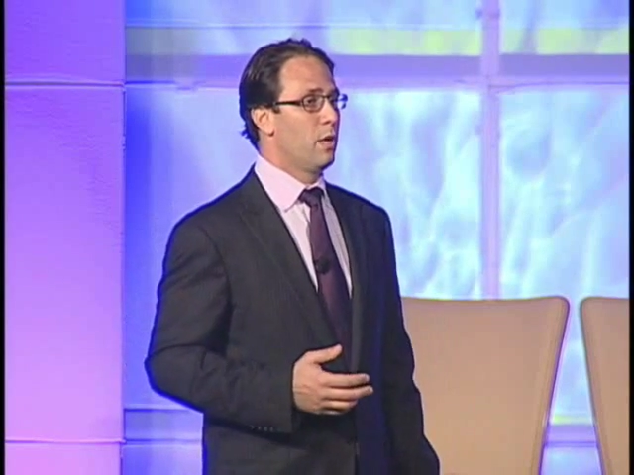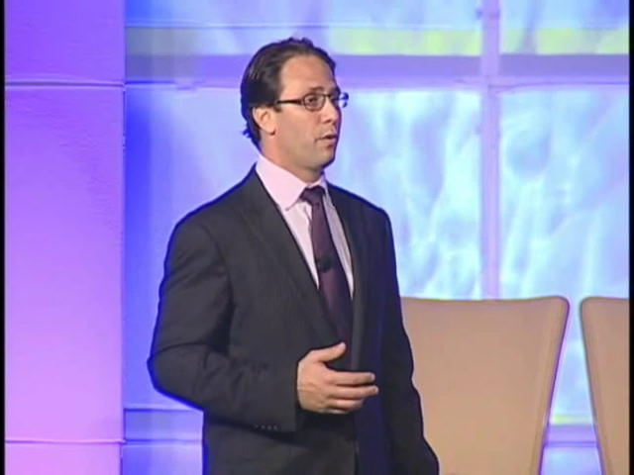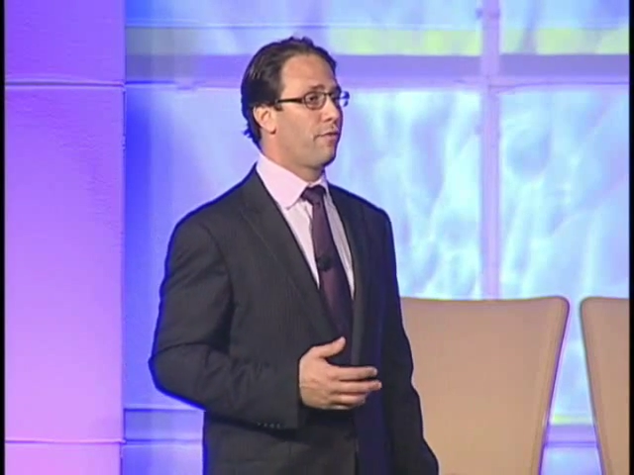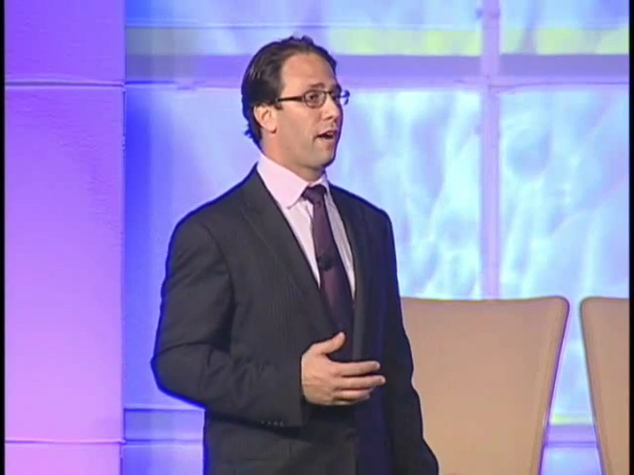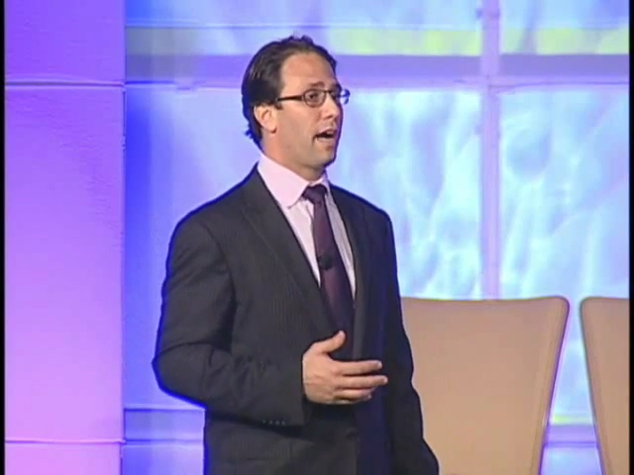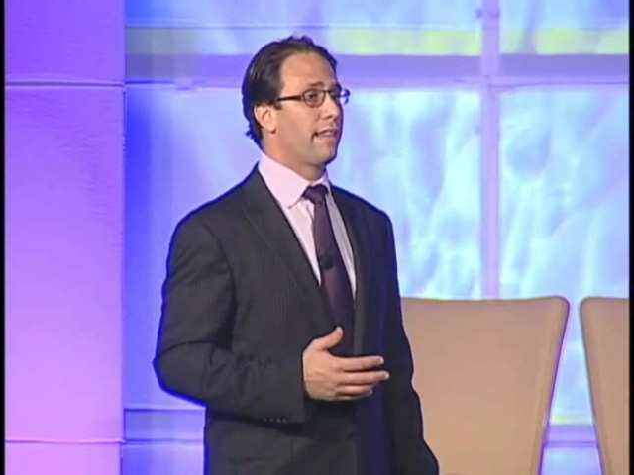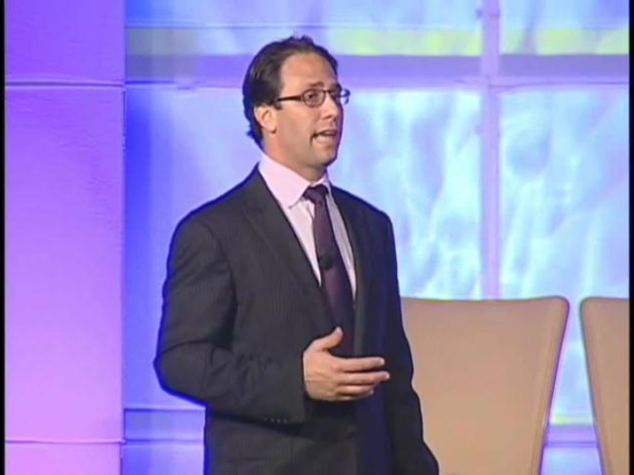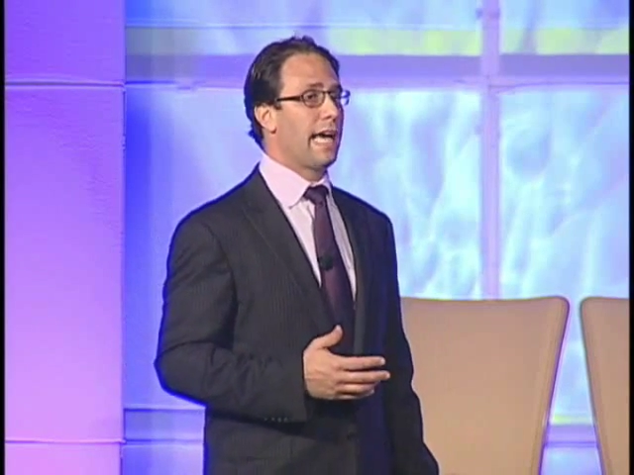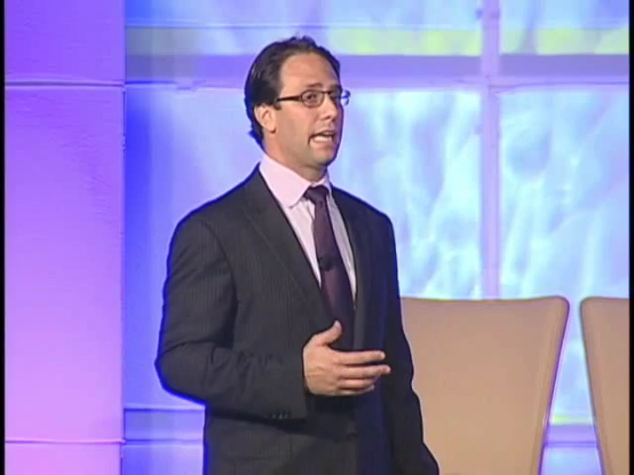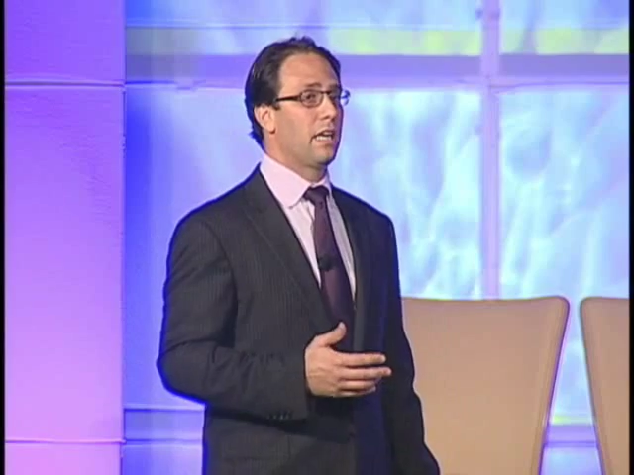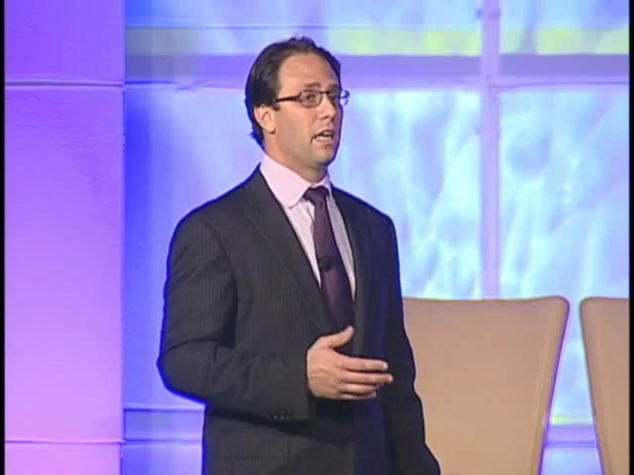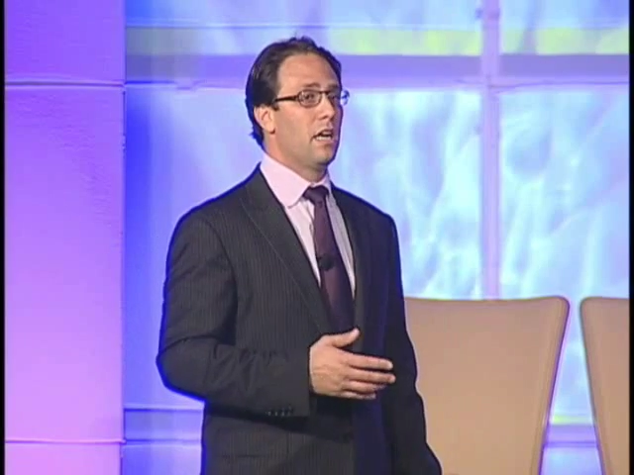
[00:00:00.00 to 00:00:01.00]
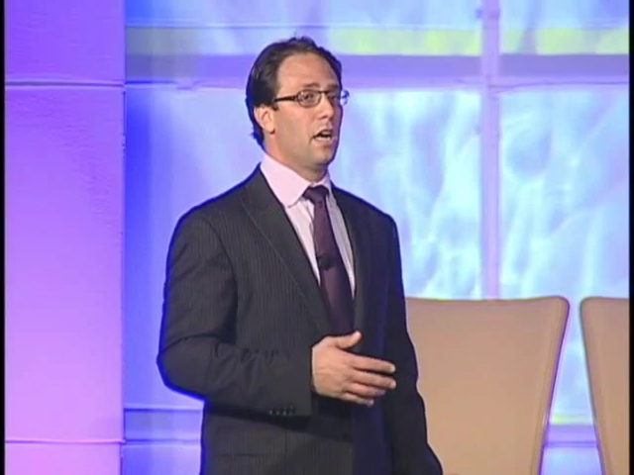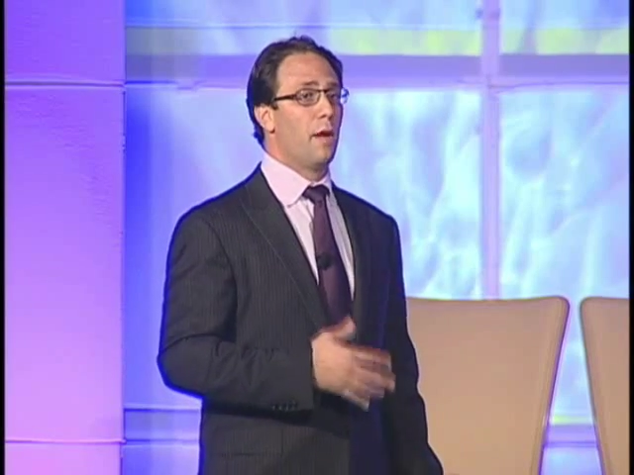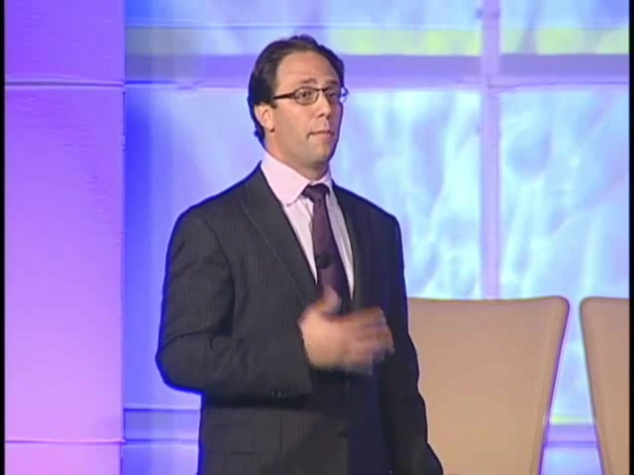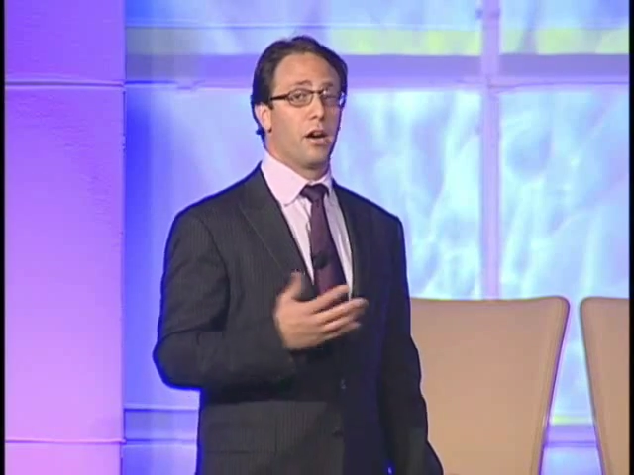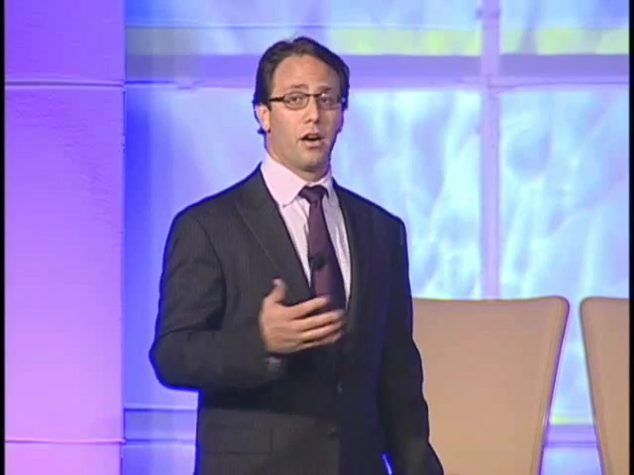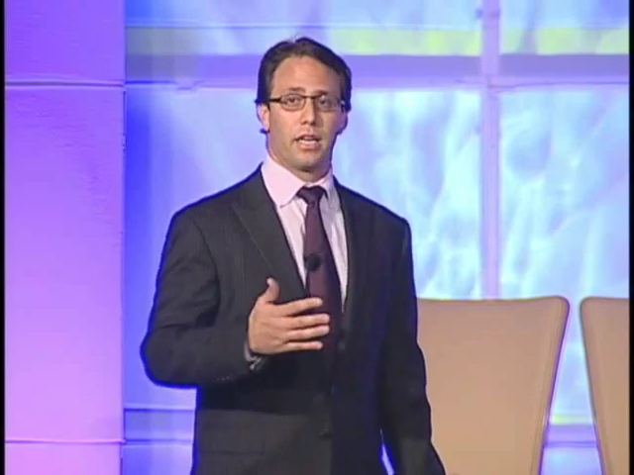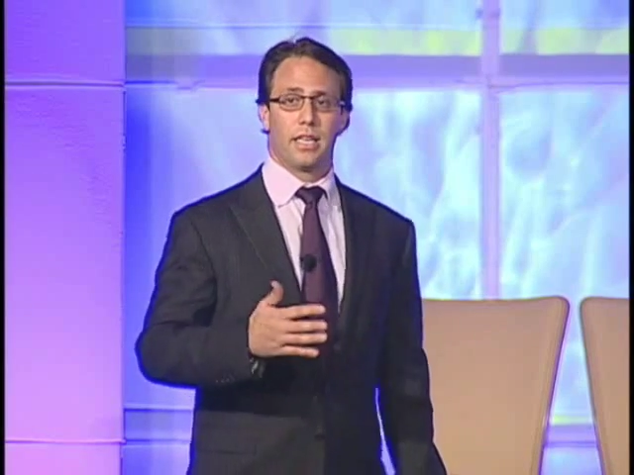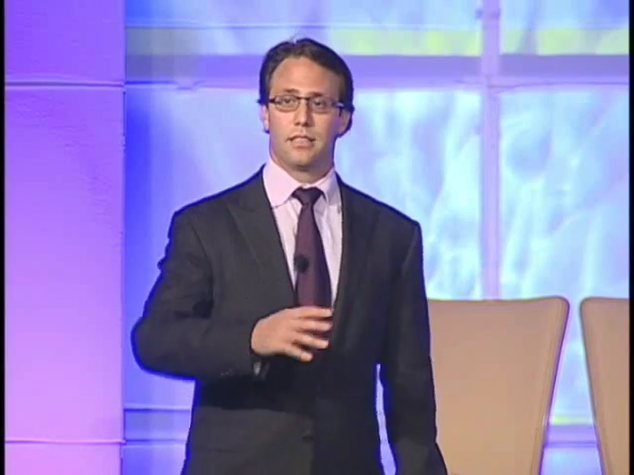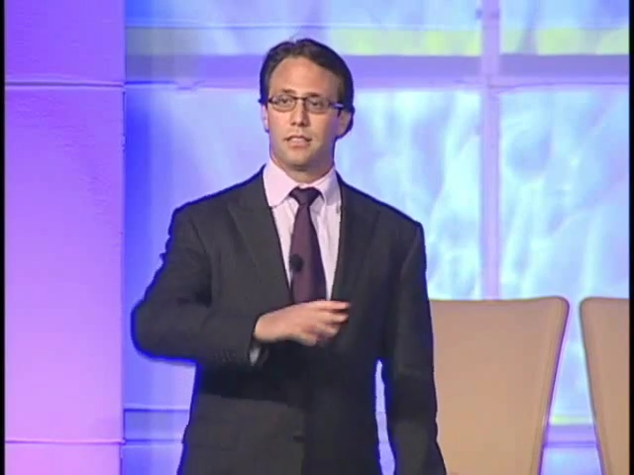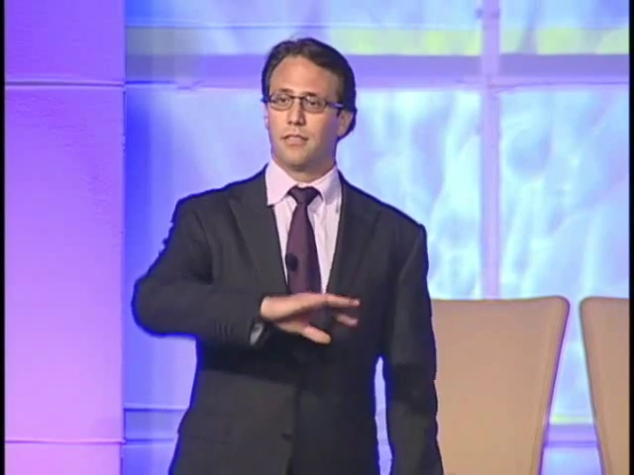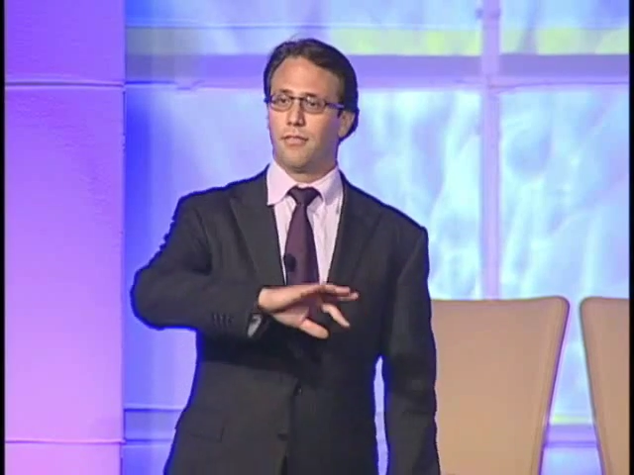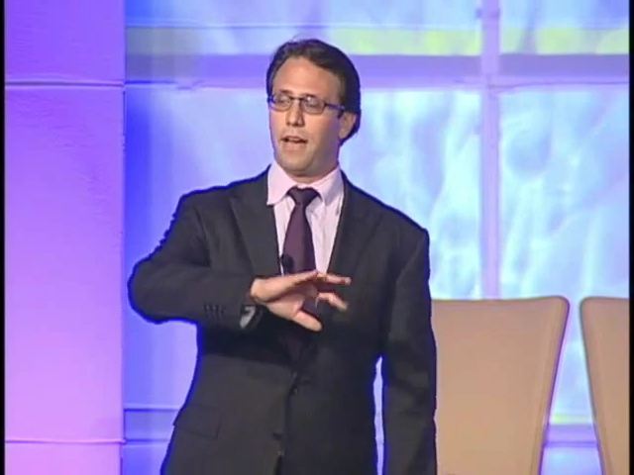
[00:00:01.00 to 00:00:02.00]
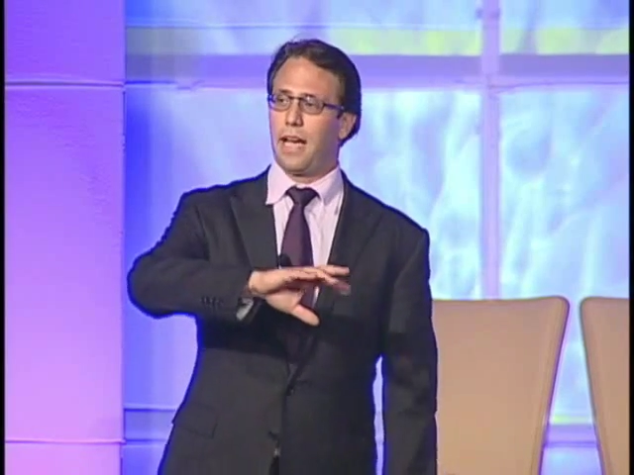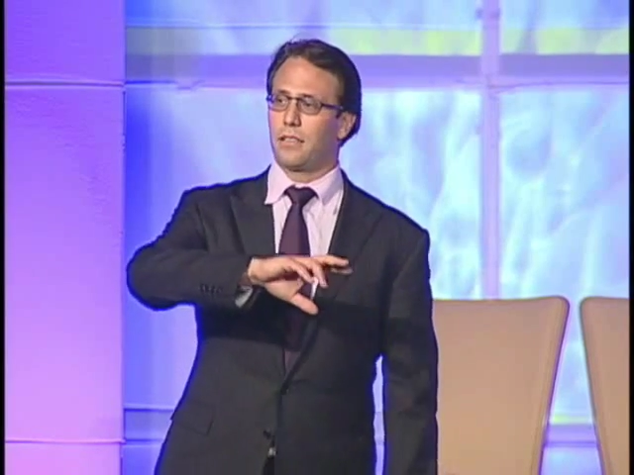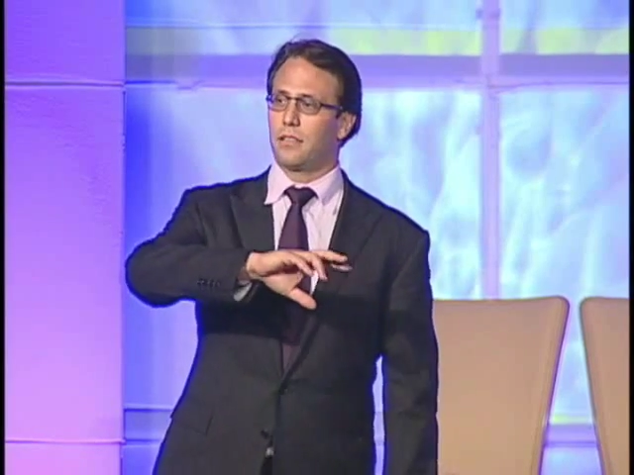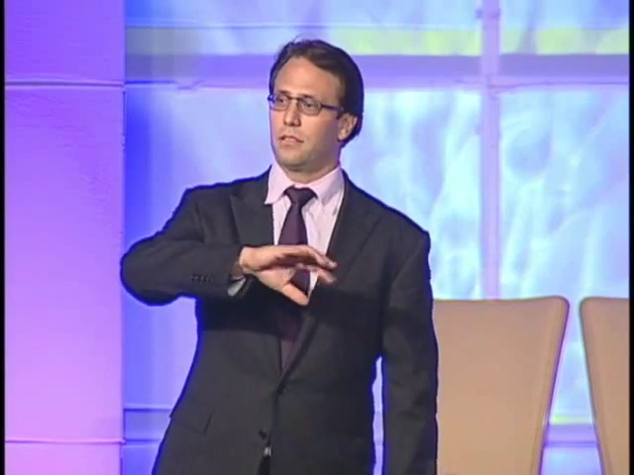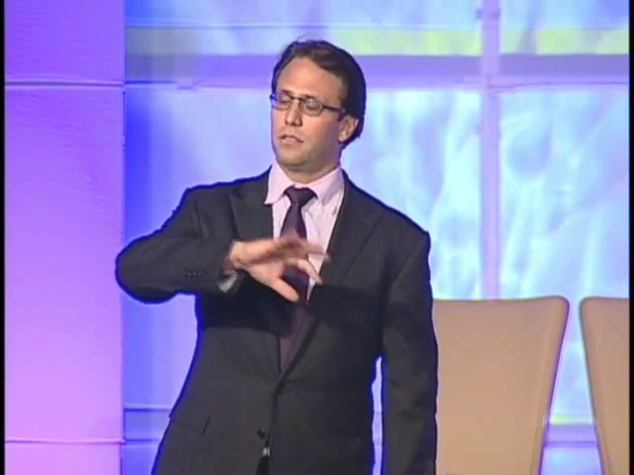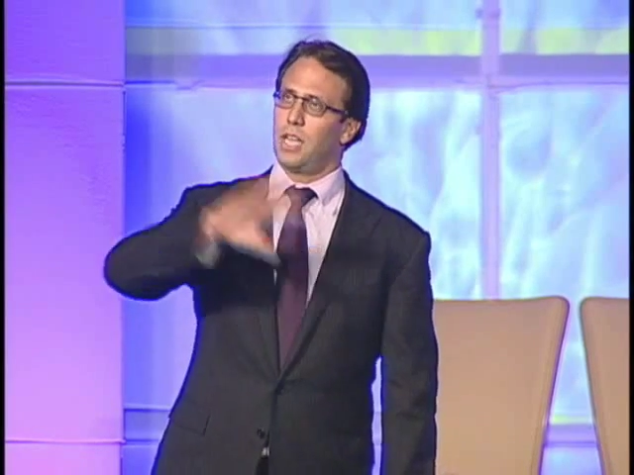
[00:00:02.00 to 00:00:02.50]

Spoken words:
we find that Americans, in fact,